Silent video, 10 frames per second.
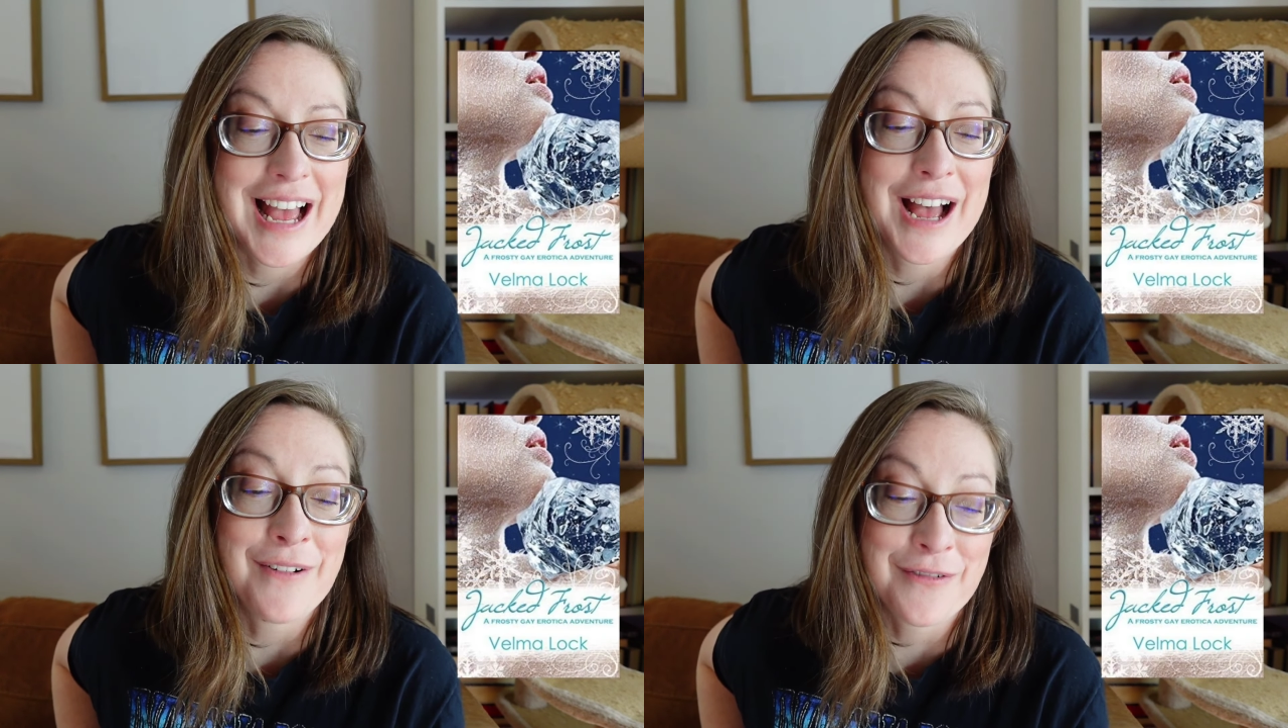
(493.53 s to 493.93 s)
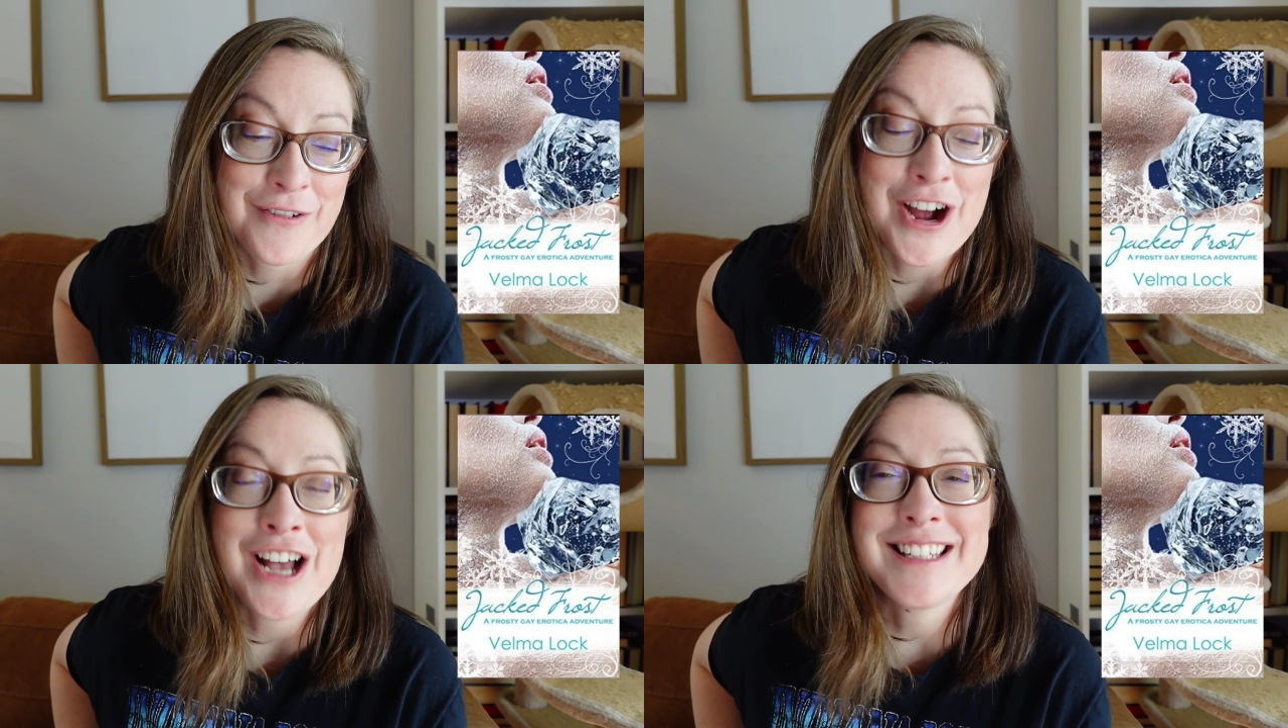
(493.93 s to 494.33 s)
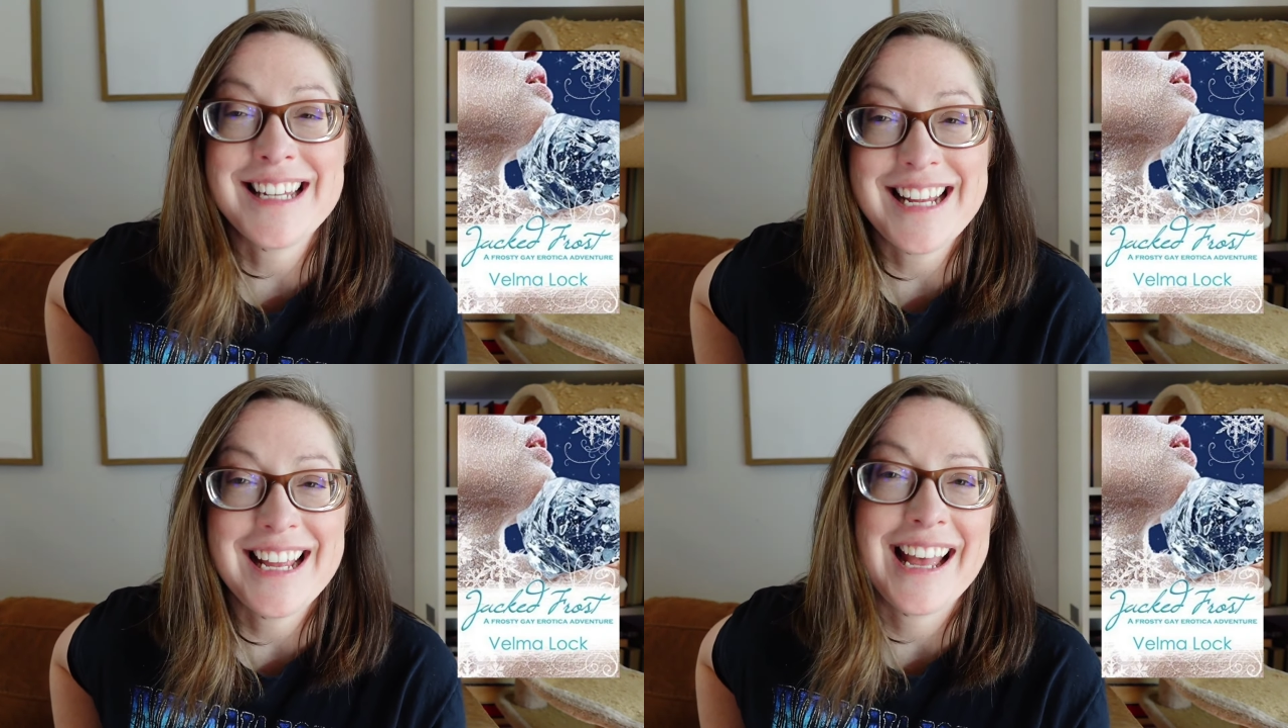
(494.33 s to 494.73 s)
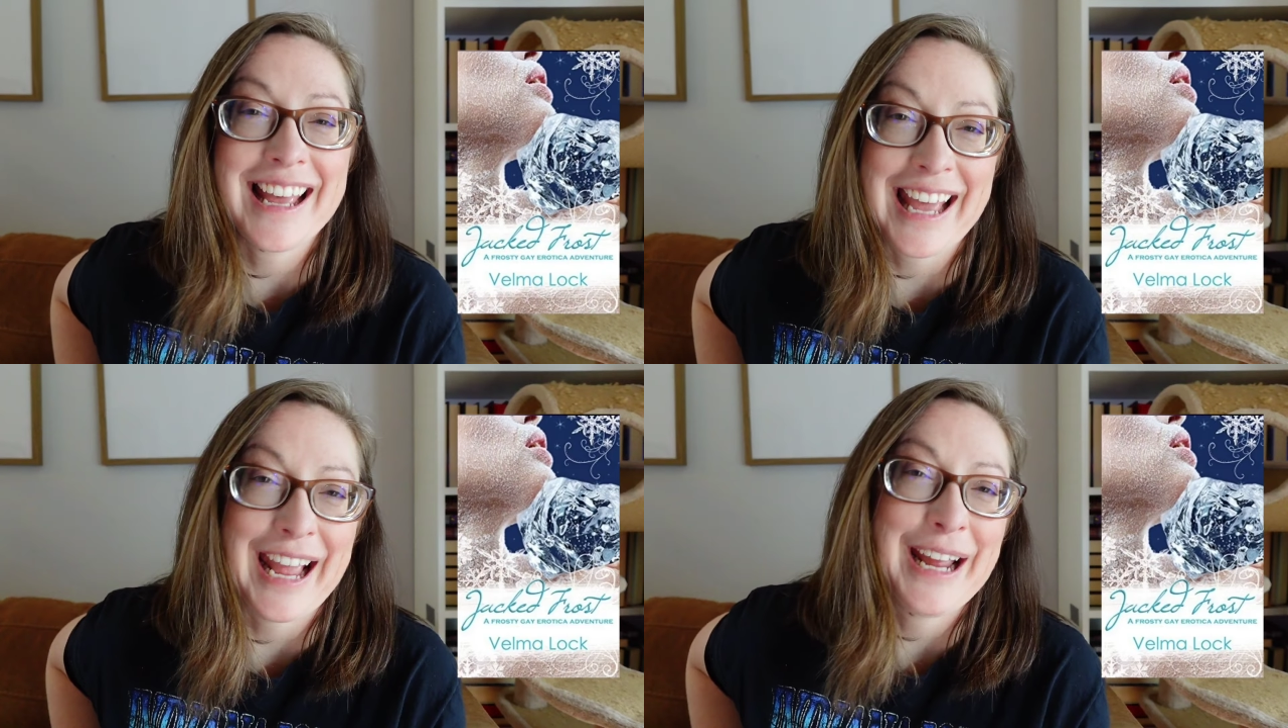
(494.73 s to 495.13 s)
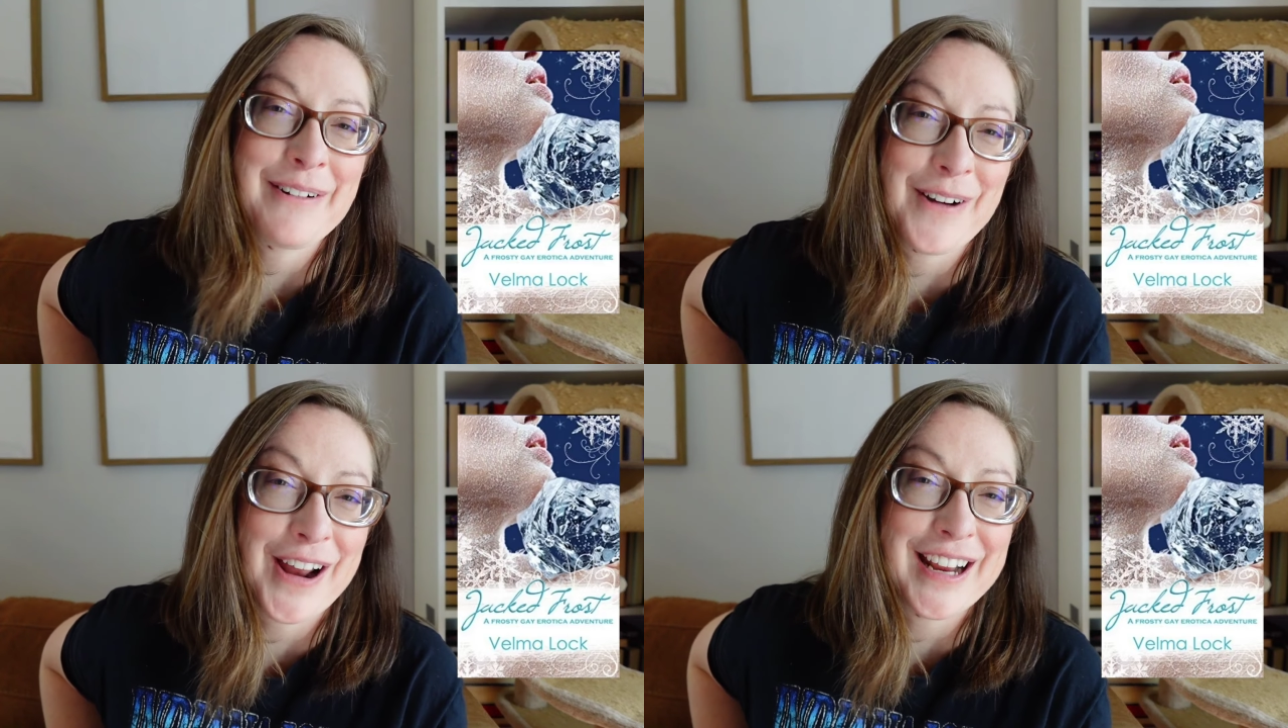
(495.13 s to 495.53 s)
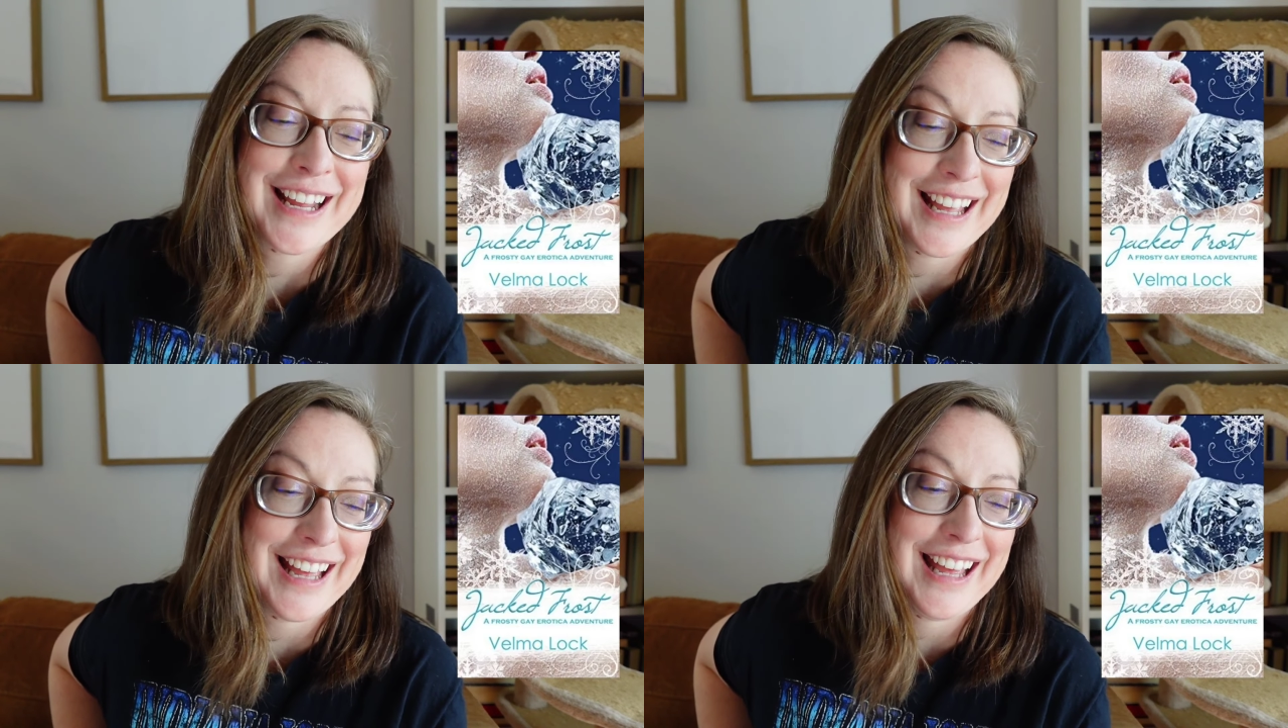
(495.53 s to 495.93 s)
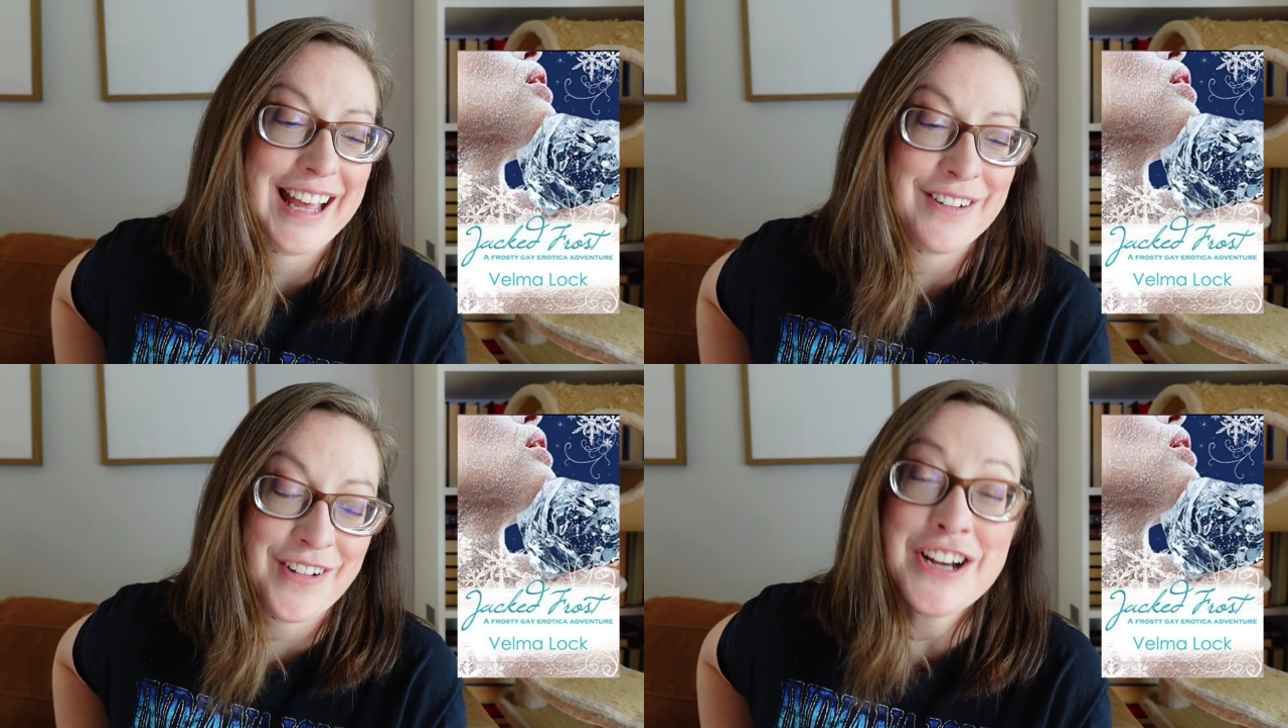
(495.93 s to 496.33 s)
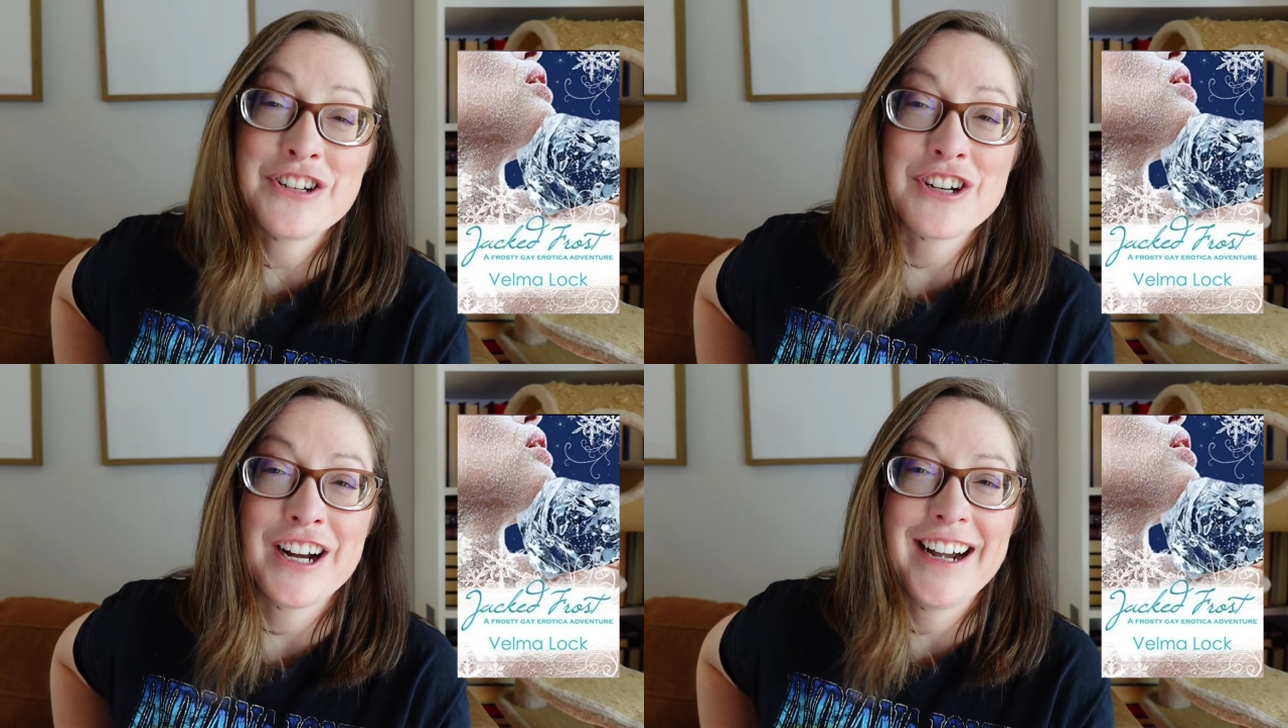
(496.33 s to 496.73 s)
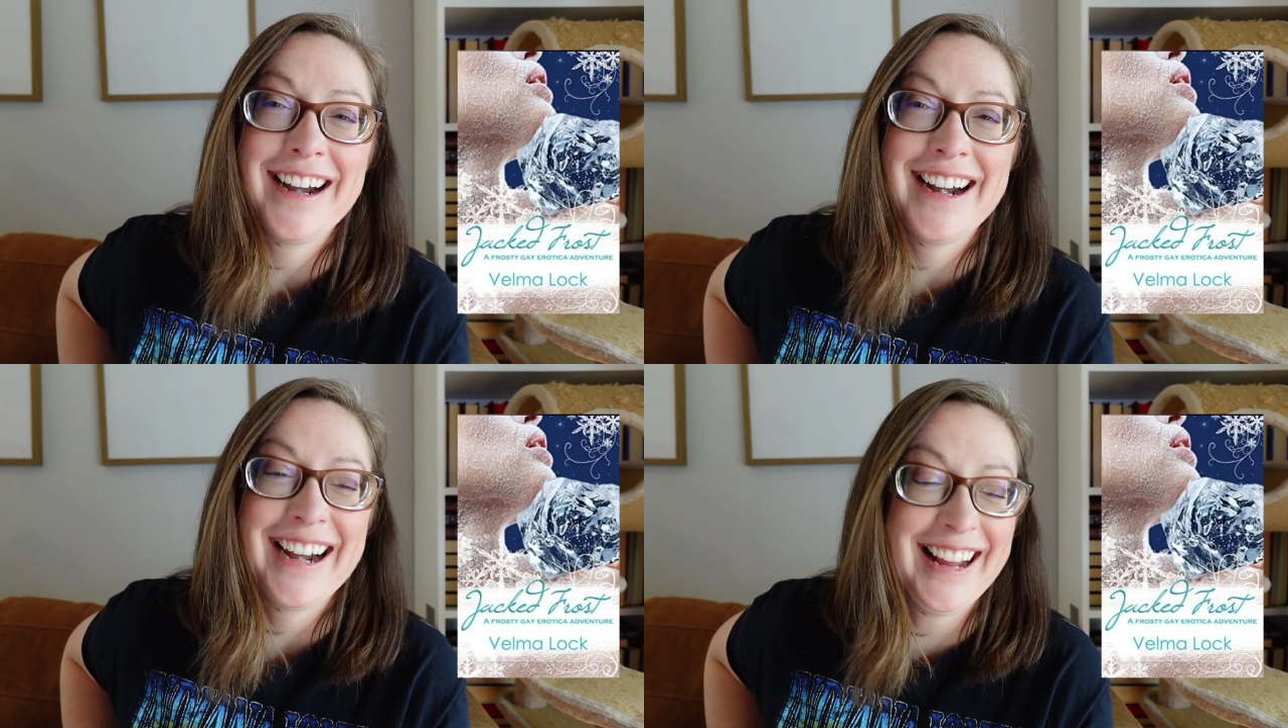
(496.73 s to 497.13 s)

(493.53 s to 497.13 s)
a frosty, gay erotica adventure.